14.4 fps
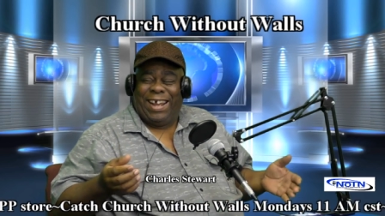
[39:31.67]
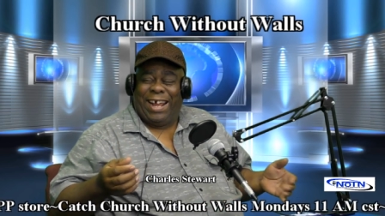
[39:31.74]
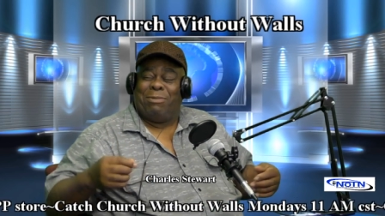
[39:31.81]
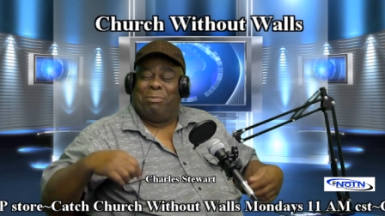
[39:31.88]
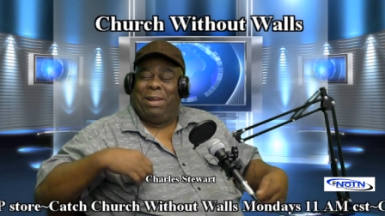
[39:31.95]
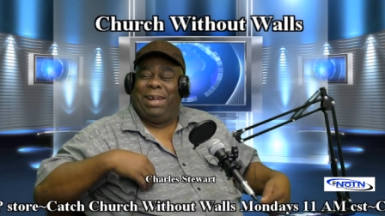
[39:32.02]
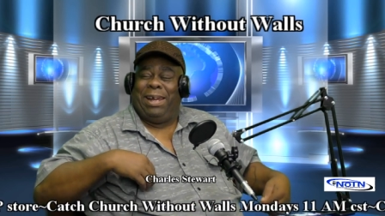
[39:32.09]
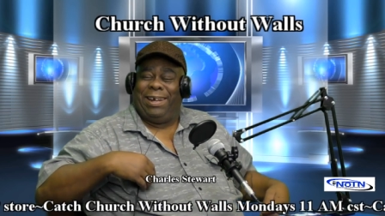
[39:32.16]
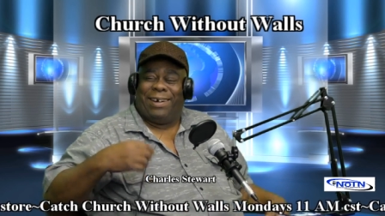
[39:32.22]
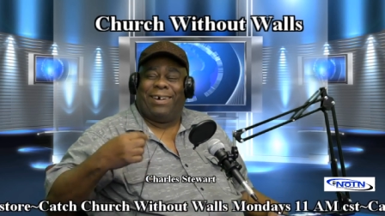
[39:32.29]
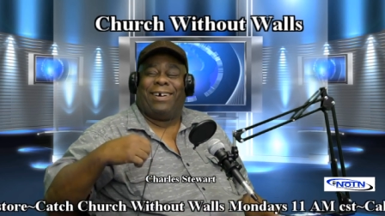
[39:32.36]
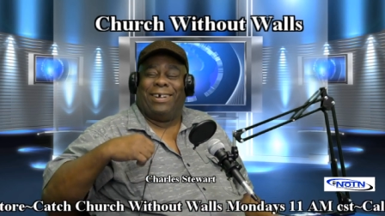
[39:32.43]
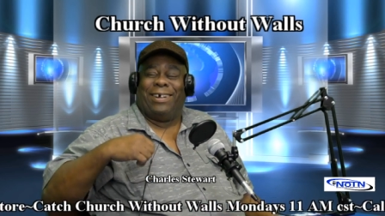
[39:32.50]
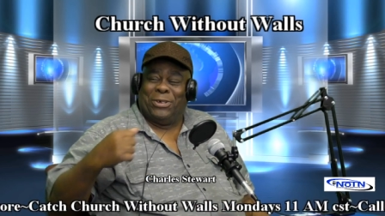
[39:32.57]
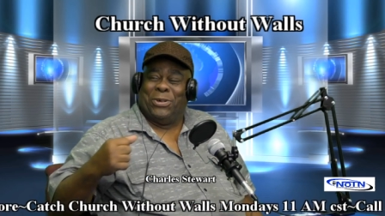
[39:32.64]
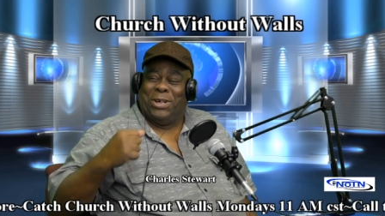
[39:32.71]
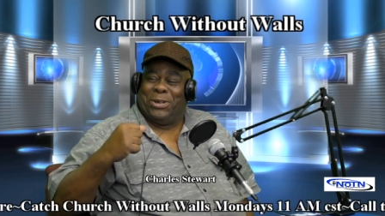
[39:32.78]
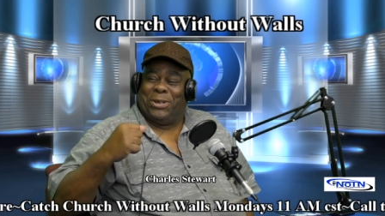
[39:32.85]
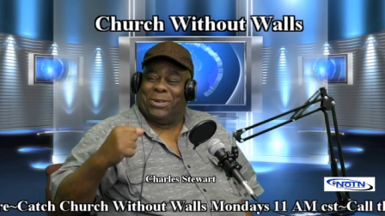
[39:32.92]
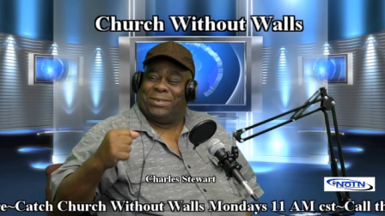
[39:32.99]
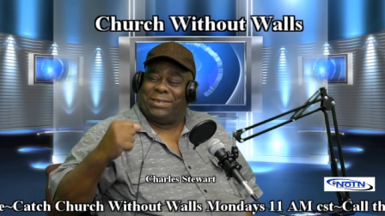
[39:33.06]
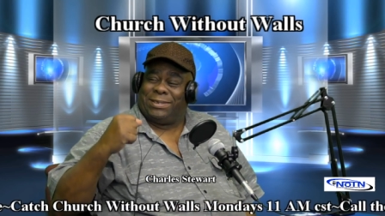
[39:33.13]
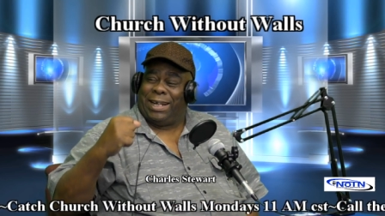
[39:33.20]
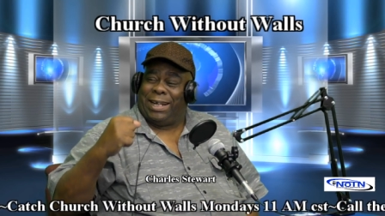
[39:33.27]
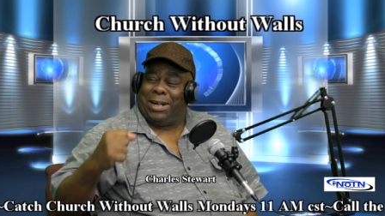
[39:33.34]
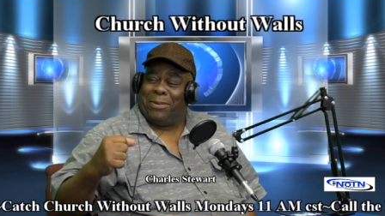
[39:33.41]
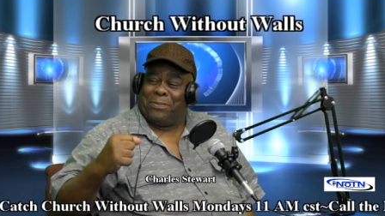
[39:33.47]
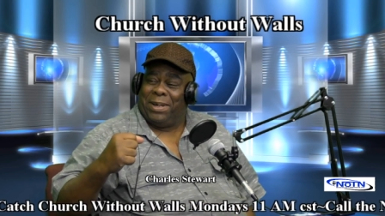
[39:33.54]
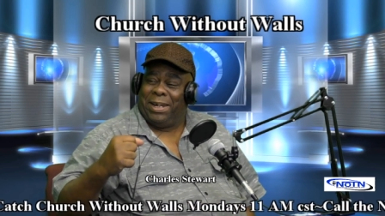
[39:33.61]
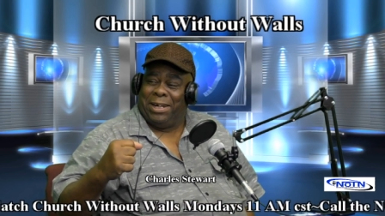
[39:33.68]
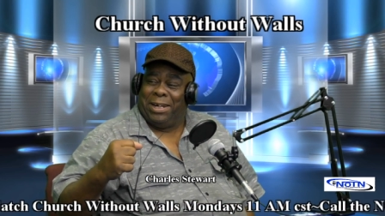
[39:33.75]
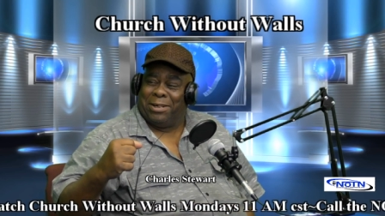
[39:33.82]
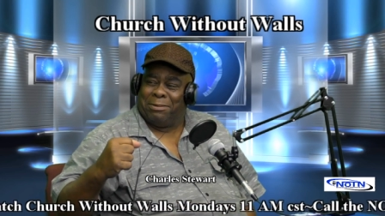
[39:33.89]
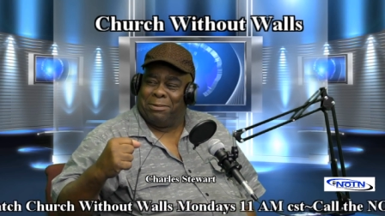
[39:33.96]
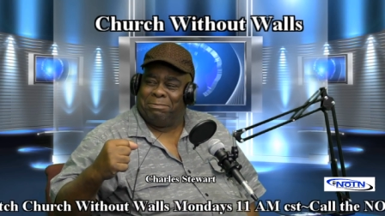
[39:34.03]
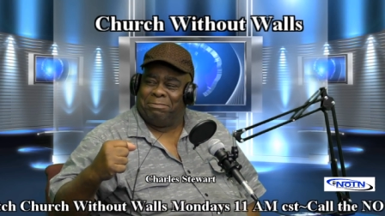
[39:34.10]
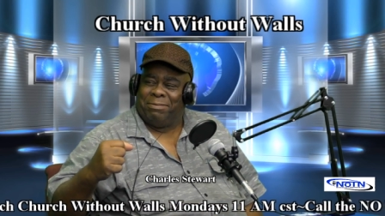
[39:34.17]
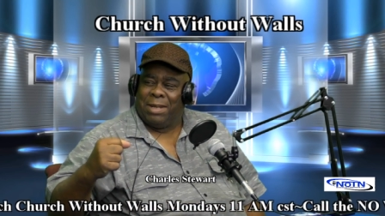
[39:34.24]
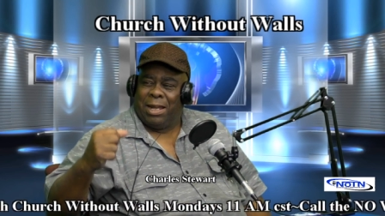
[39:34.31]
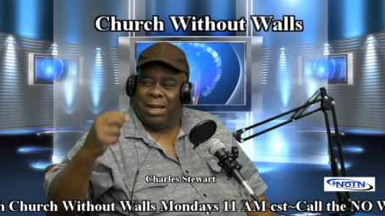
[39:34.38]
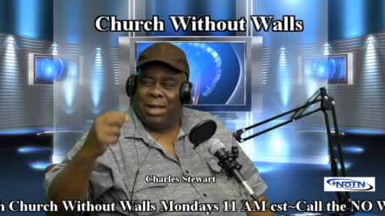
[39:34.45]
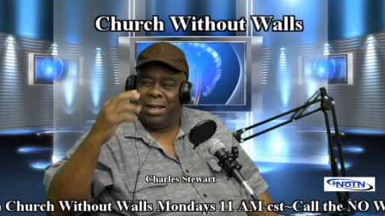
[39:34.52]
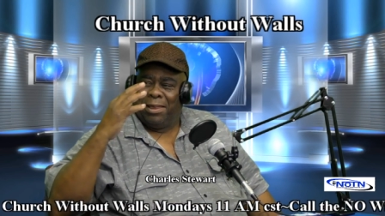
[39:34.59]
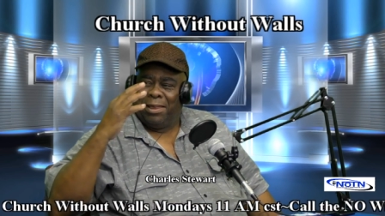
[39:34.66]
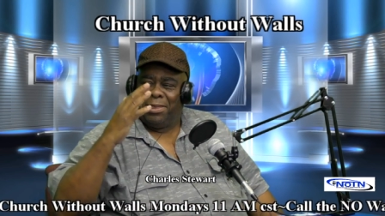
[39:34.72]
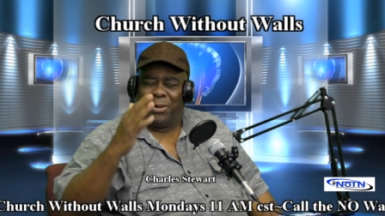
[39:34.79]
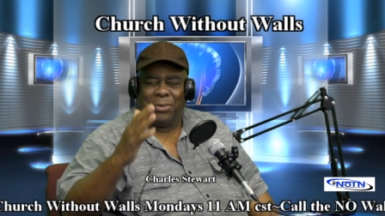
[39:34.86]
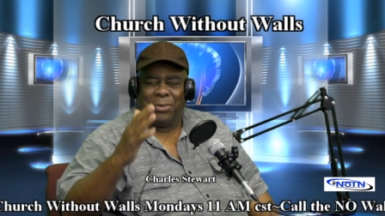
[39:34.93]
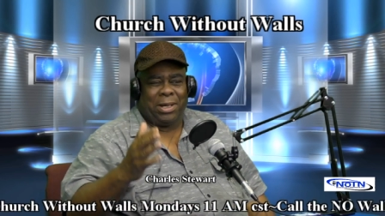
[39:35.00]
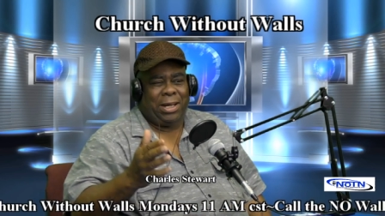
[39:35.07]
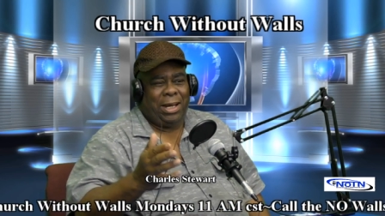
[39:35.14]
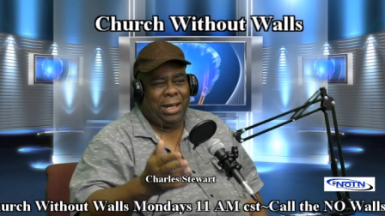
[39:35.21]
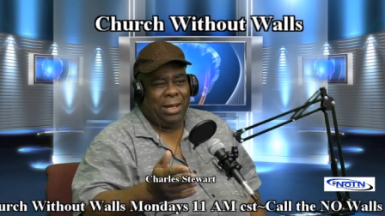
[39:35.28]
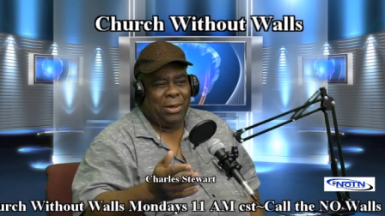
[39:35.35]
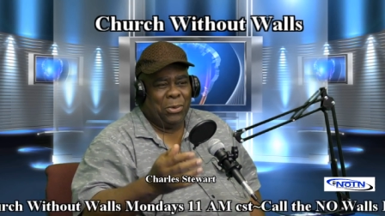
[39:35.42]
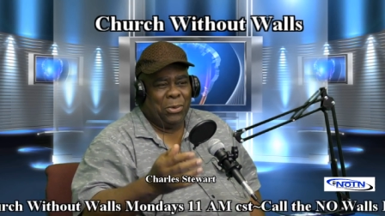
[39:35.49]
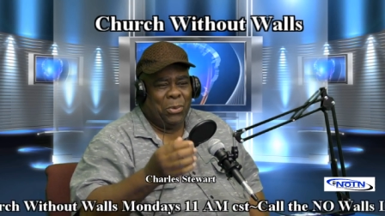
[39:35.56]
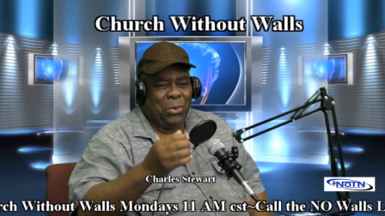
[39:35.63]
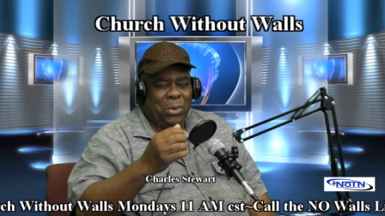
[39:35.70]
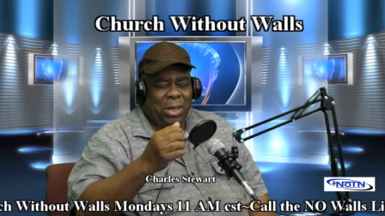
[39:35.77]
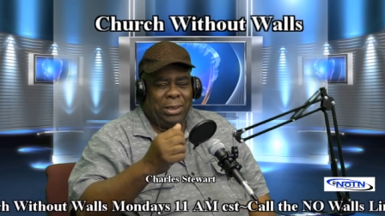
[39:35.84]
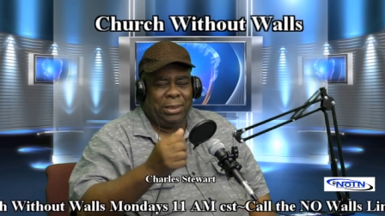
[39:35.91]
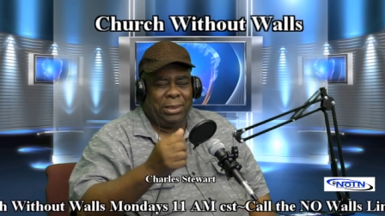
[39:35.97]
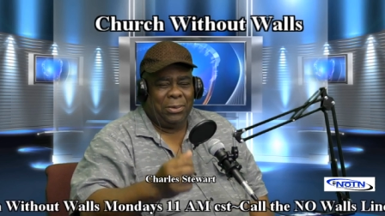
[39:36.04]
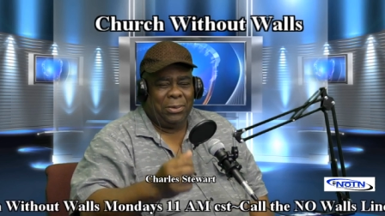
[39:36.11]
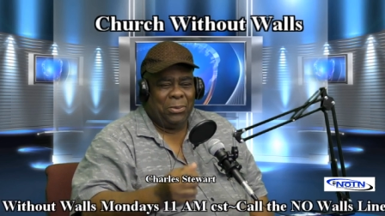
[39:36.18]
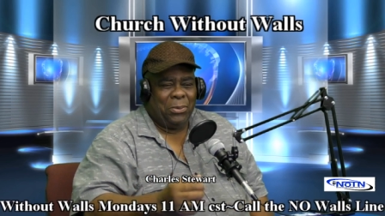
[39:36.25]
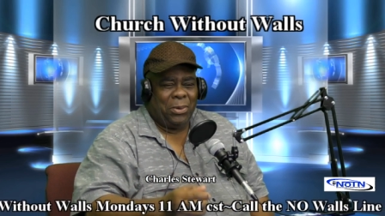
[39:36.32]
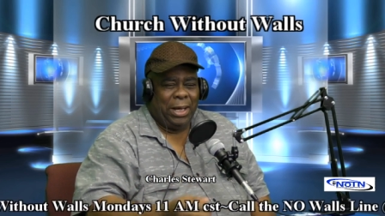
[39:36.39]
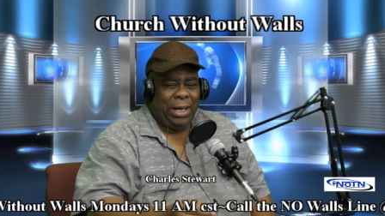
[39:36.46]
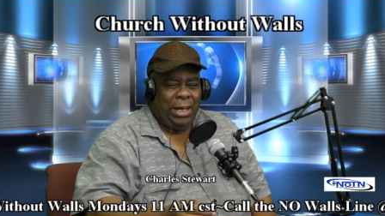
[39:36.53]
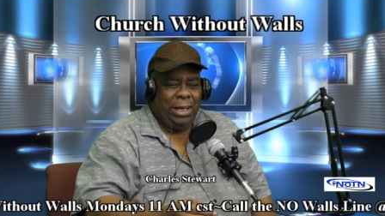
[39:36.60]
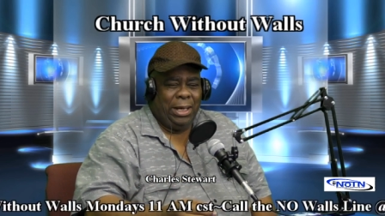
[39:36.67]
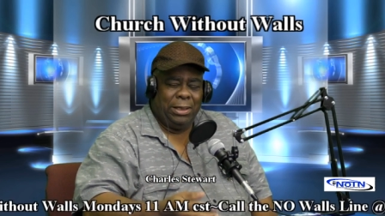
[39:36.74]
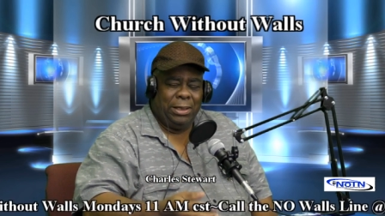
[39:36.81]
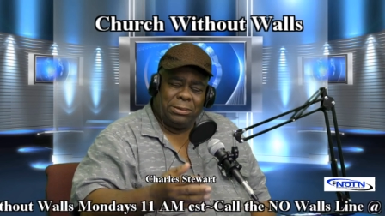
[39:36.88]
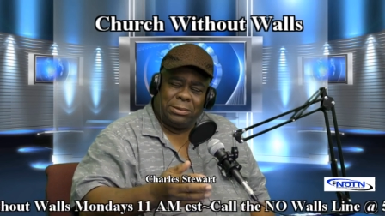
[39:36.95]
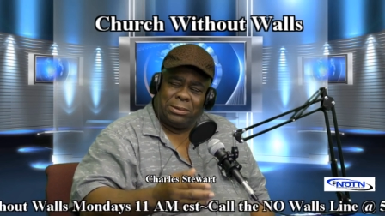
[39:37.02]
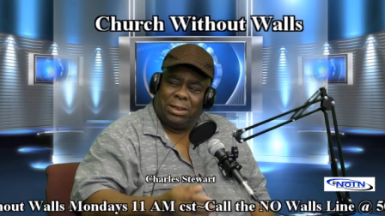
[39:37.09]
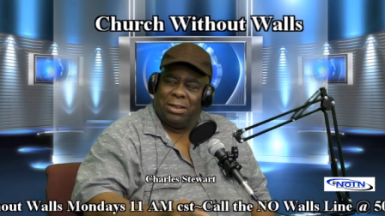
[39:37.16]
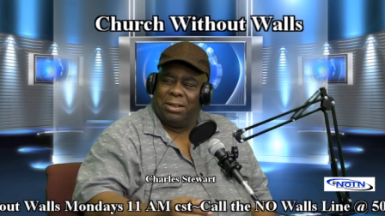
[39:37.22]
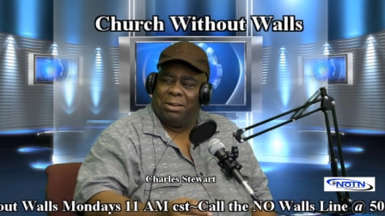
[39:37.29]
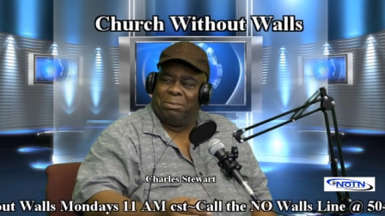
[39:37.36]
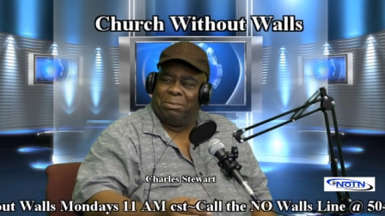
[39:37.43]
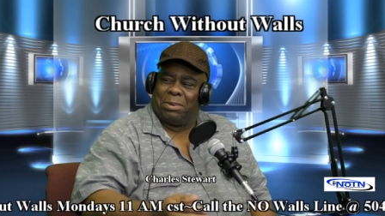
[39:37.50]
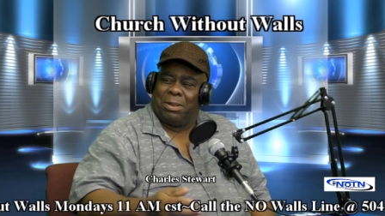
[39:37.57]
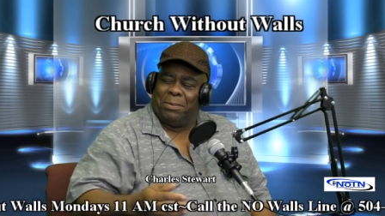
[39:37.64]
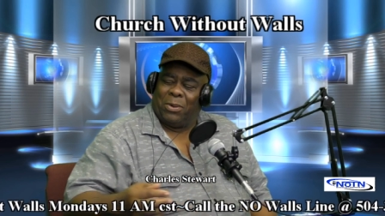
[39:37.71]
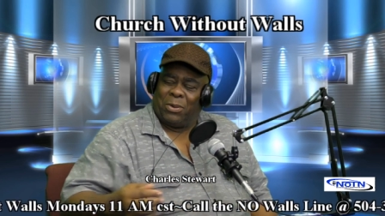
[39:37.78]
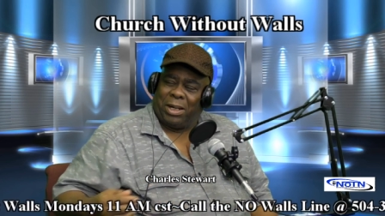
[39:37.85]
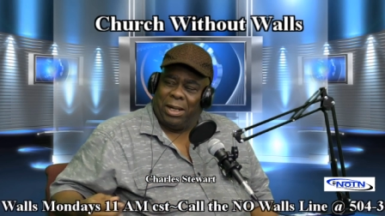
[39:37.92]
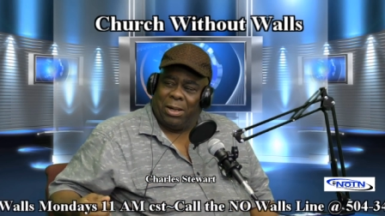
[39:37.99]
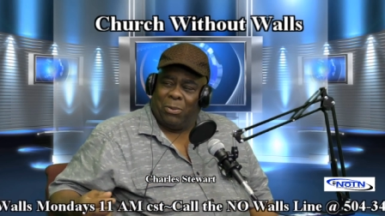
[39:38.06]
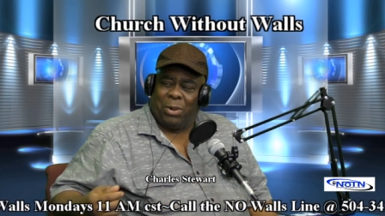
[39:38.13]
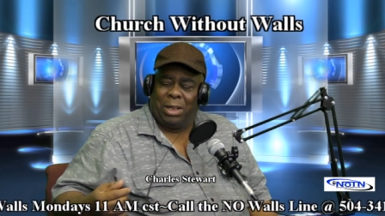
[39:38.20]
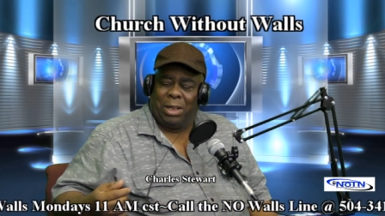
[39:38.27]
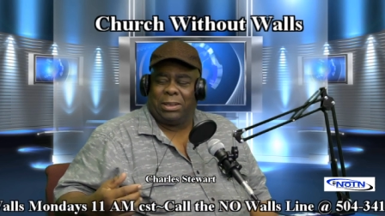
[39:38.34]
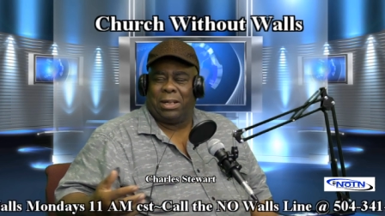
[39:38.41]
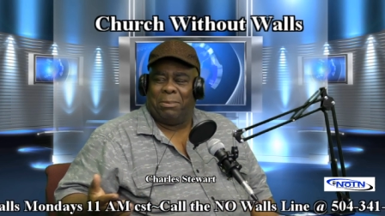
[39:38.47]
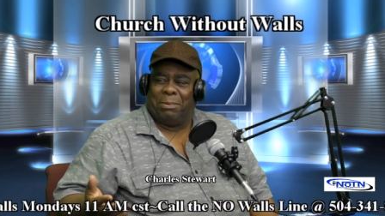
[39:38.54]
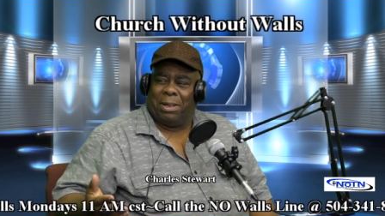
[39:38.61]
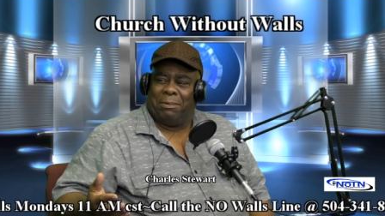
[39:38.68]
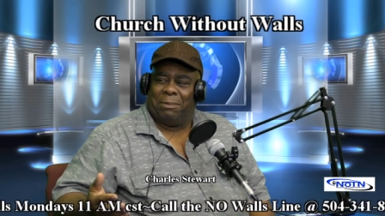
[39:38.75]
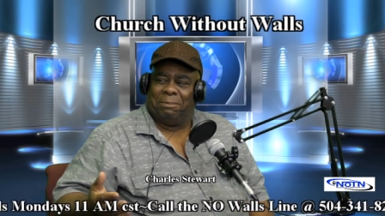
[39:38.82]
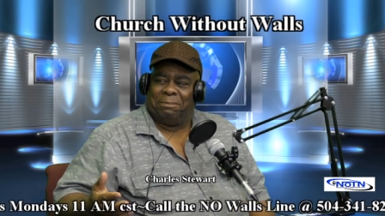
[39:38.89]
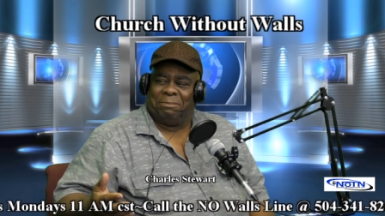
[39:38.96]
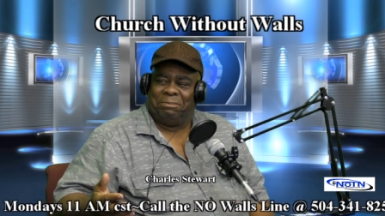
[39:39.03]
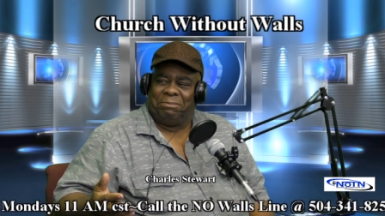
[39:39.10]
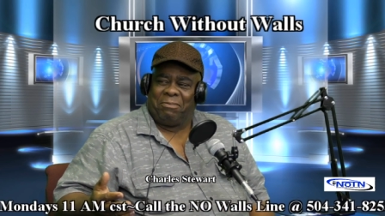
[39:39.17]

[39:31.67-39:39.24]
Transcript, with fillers: know, that means God know you're gonna stand up for Him. That's it. Don't care what the rain, the storm come. Don't care what come up.